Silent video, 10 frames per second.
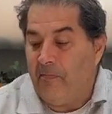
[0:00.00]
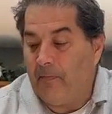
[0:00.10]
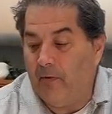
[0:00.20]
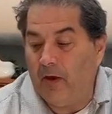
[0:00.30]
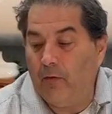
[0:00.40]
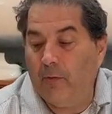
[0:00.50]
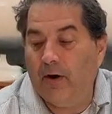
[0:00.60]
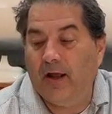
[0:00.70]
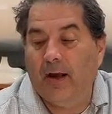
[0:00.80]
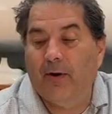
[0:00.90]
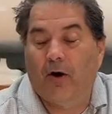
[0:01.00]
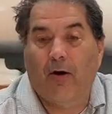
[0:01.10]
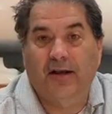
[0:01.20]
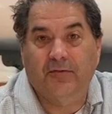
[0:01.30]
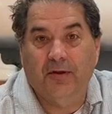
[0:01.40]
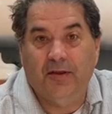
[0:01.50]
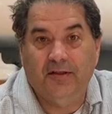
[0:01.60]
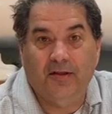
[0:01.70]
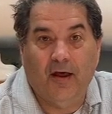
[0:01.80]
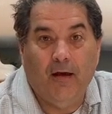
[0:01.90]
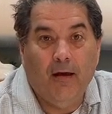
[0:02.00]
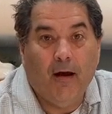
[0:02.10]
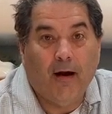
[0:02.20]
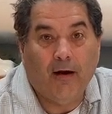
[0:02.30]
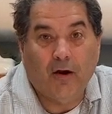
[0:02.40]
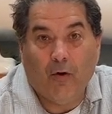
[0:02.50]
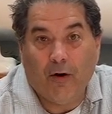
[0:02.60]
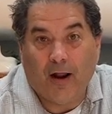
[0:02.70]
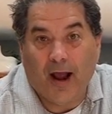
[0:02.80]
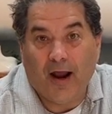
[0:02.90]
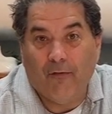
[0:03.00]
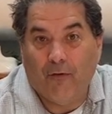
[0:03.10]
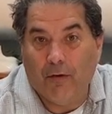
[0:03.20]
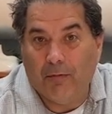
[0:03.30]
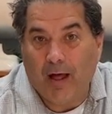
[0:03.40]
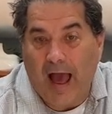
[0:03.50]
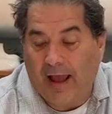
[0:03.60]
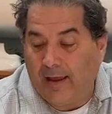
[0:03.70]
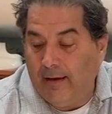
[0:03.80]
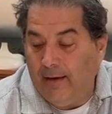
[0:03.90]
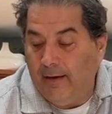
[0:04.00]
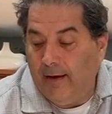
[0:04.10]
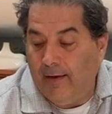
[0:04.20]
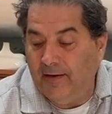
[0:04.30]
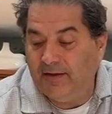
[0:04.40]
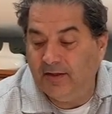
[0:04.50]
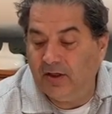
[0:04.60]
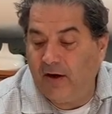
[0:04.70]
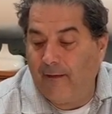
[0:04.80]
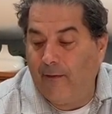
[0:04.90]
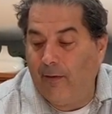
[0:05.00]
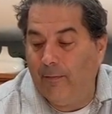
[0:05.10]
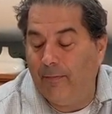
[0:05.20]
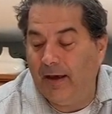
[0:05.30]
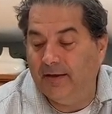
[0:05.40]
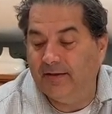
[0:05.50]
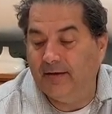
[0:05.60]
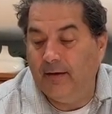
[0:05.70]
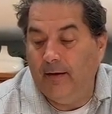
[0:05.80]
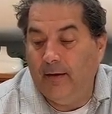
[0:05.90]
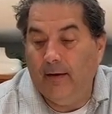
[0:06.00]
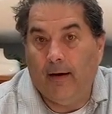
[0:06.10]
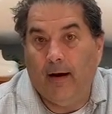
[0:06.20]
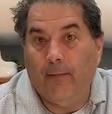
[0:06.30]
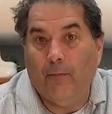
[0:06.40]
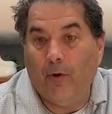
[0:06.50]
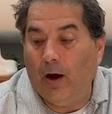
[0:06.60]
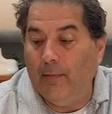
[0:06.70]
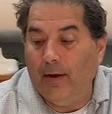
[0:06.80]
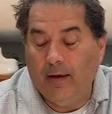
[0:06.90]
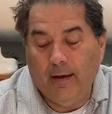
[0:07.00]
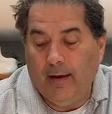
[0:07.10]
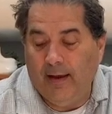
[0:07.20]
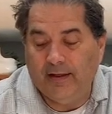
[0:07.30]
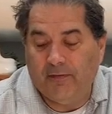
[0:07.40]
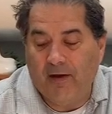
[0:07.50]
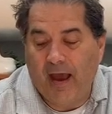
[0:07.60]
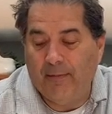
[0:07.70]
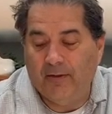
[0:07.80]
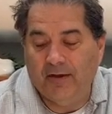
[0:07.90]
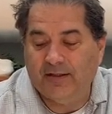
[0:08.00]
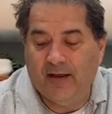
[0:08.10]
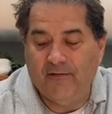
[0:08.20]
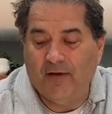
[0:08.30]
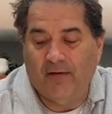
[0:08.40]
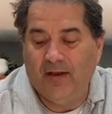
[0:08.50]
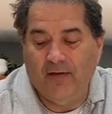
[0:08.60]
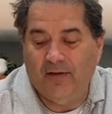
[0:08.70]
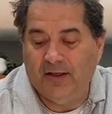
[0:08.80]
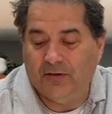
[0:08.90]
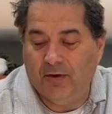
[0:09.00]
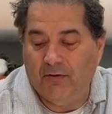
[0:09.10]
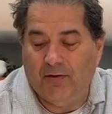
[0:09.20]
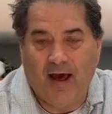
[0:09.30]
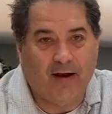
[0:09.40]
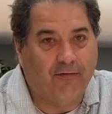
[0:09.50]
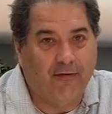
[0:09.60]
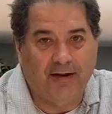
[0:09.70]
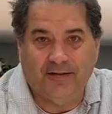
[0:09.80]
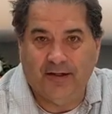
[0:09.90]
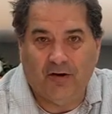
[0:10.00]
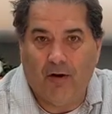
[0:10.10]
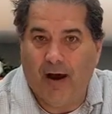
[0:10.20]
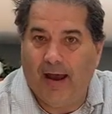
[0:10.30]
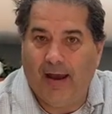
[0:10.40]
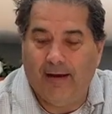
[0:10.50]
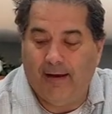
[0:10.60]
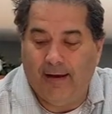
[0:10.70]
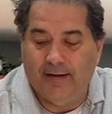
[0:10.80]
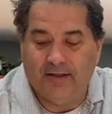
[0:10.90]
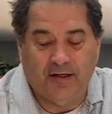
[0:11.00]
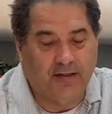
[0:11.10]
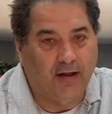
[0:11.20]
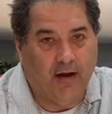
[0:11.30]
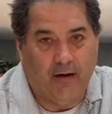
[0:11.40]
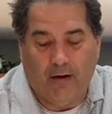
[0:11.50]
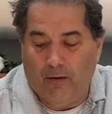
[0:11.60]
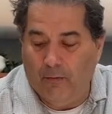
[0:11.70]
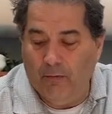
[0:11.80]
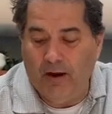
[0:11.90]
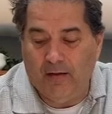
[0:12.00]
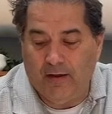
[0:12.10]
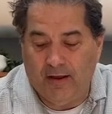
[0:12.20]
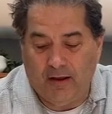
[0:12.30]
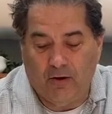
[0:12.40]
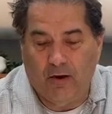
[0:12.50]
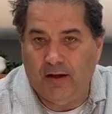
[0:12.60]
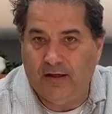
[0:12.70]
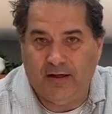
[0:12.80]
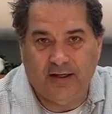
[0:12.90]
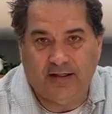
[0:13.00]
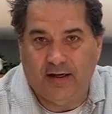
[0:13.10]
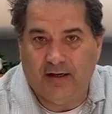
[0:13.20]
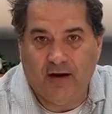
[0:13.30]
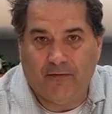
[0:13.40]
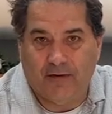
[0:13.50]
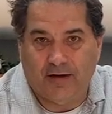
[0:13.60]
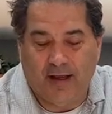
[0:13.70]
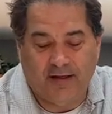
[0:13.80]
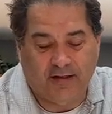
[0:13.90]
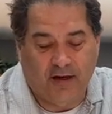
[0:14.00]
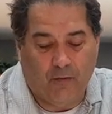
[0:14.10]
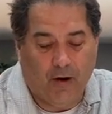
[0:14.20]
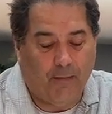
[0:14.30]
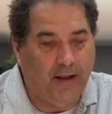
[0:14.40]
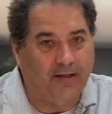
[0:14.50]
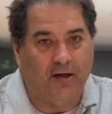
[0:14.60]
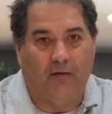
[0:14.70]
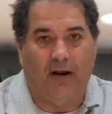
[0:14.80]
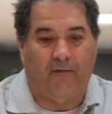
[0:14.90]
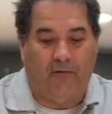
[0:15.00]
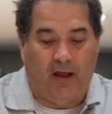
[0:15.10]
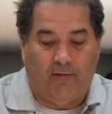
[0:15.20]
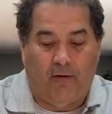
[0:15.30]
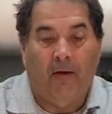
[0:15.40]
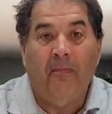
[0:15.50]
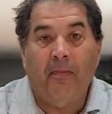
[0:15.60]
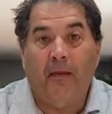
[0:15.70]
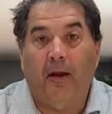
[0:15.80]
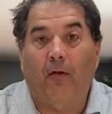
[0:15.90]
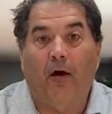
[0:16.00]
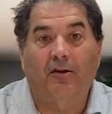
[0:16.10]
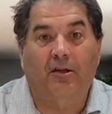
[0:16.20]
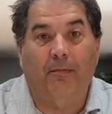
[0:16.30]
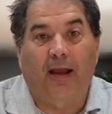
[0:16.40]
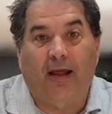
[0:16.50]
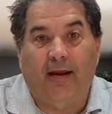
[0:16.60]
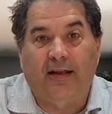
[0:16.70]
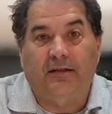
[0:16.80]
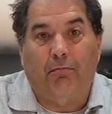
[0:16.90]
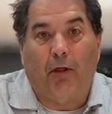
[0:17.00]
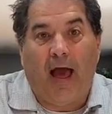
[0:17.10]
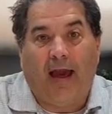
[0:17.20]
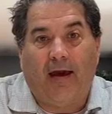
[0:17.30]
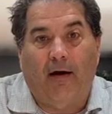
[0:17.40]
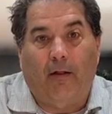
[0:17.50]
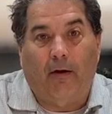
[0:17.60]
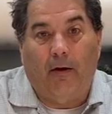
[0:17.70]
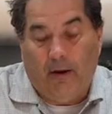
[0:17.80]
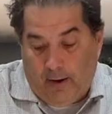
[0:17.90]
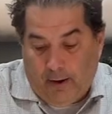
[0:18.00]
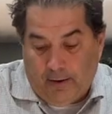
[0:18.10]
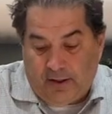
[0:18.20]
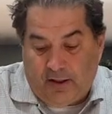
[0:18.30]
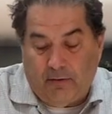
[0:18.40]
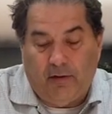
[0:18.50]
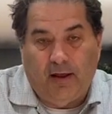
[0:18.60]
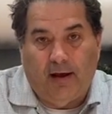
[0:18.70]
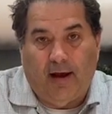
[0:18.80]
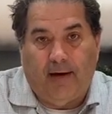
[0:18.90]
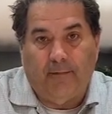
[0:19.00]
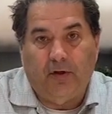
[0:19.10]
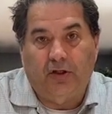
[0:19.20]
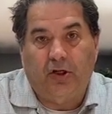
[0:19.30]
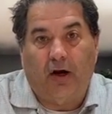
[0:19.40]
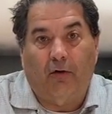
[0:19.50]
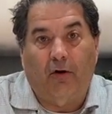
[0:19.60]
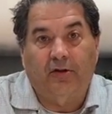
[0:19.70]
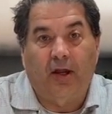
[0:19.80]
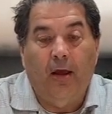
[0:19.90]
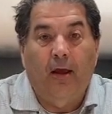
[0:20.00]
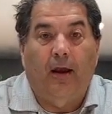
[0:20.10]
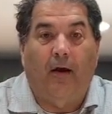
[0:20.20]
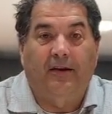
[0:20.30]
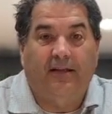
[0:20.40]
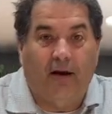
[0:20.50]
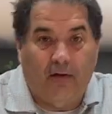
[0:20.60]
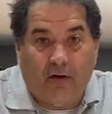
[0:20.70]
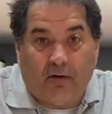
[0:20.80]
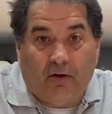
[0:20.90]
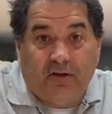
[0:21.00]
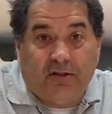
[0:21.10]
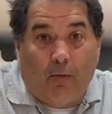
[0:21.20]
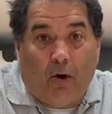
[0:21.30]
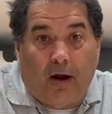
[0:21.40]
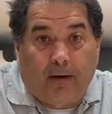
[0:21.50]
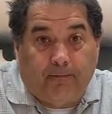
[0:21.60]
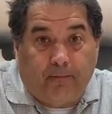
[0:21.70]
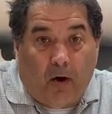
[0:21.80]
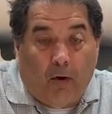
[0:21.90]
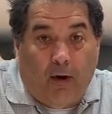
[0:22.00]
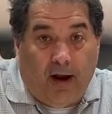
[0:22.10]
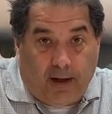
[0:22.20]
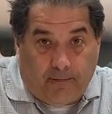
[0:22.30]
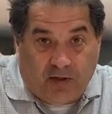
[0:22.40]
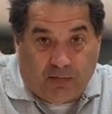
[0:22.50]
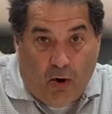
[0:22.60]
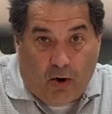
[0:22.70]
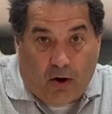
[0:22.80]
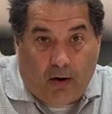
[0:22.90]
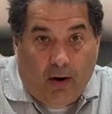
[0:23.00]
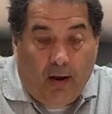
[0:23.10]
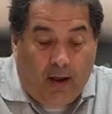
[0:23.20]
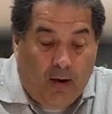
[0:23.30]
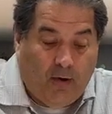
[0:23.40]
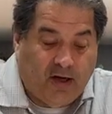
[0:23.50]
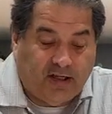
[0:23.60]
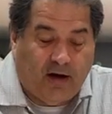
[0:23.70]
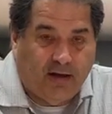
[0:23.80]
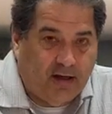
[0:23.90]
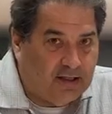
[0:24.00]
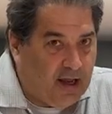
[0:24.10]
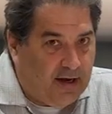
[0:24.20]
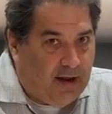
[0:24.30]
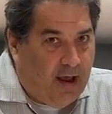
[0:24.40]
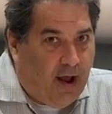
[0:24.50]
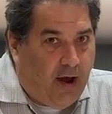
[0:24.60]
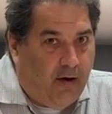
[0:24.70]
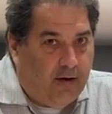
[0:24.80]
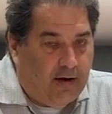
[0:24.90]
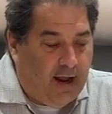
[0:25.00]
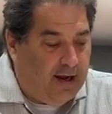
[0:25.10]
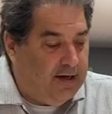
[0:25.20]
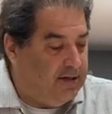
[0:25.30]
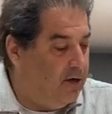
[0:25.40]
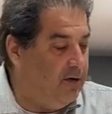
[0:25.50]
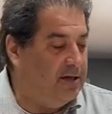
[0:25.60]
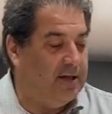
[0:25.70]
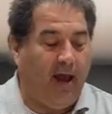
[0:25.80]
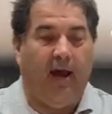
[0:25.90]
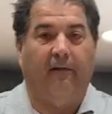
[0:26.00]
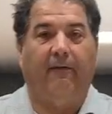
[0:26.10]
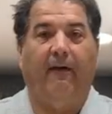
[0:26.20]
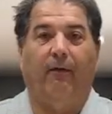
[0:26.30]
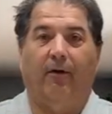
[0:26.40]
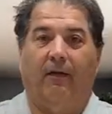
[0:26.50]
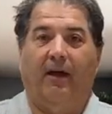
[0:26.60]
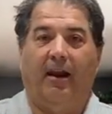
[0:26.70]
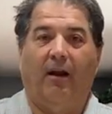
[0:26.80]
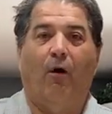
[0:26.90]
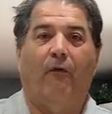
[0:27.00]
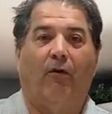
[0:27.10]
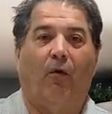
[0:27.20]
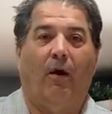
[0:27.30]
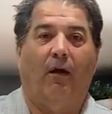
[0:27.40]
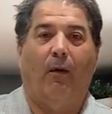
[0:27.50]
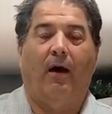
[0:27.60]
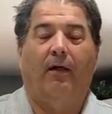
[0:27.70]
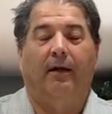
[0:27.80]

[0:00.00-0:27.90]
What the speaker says: The other one we're going to come across with is the Hardcore Carnivore Black. And this is a charcoal-based rub. It's fabulous. I've given this one to a lot of friends to try, and it's just a really good, just a different tasting rub. Makes a great flavor. And it'll also make a nice black color to the chuck roast. Now, I started the grill this morning already, the smoker, and we're going to start this at 190 degrees F, and we're going to let it go for quite a while